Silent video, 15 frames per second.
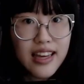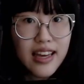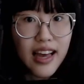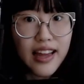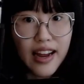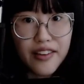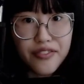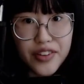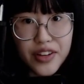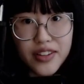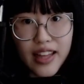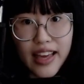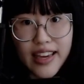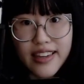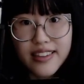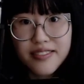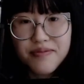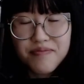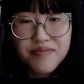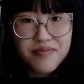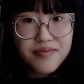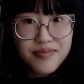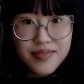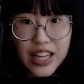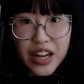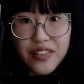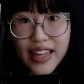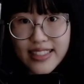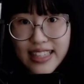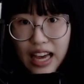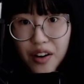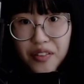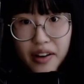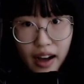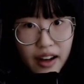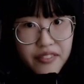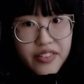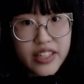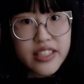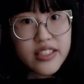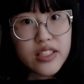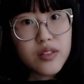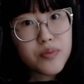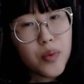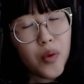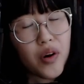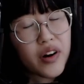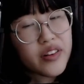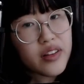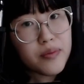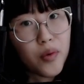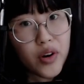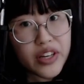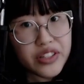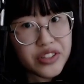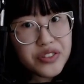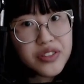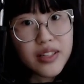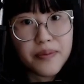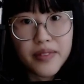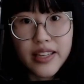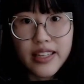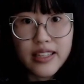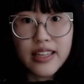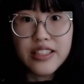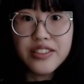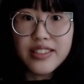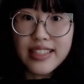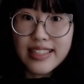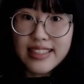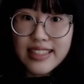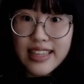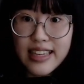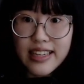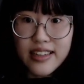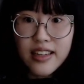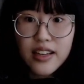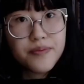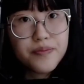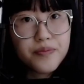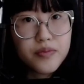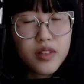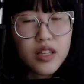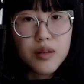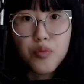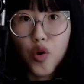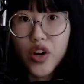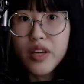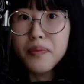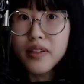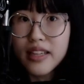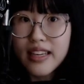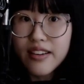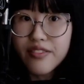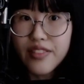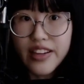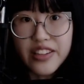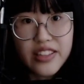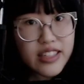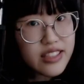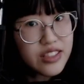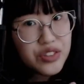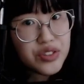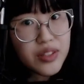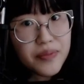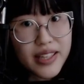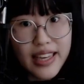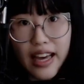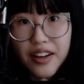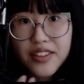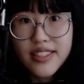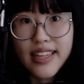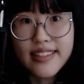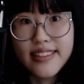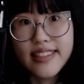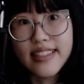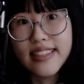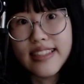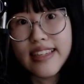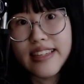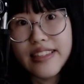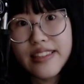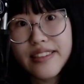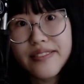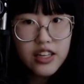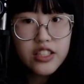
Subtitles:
And I feel like, that's how confidence is born. The more you do something and you succeed, the more you believe that you can do something else and succeed.